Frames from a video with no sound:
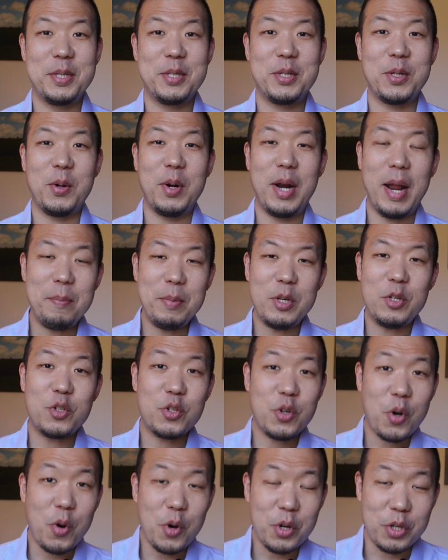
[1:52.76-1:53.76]
so let me
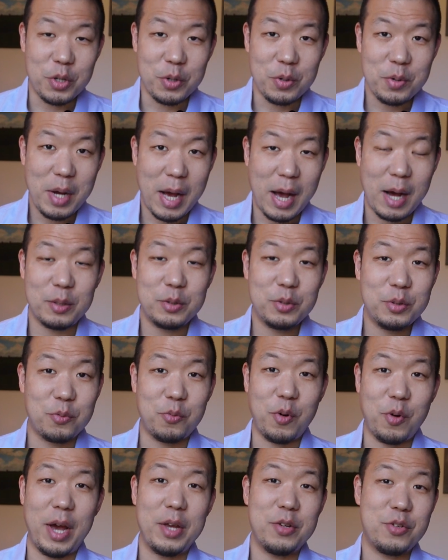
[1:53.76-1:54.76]
show you how to
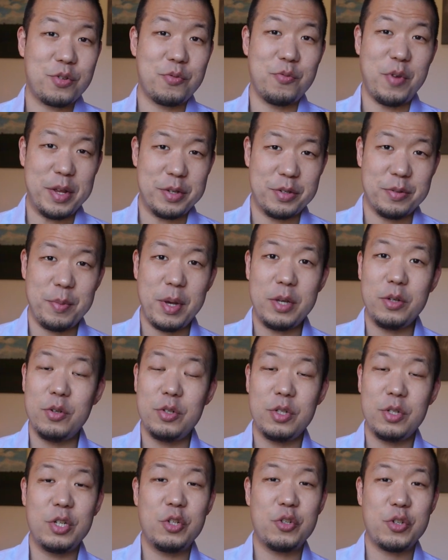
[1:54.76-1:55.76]
write your resume
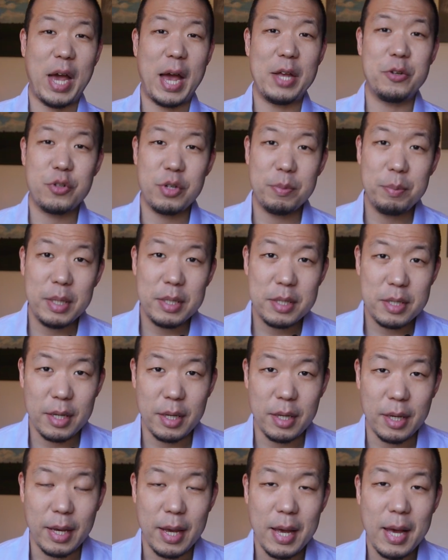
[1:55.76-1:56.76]
using
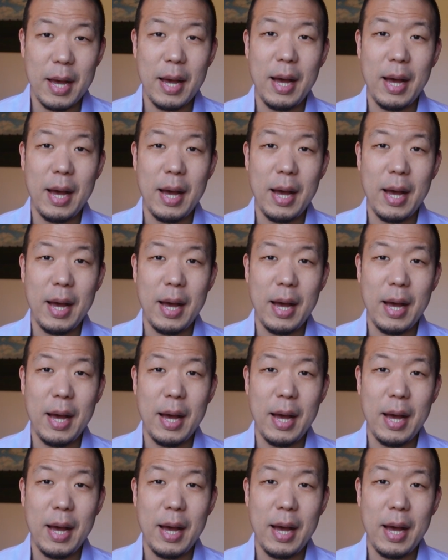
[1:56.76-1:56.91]
ChatGPT.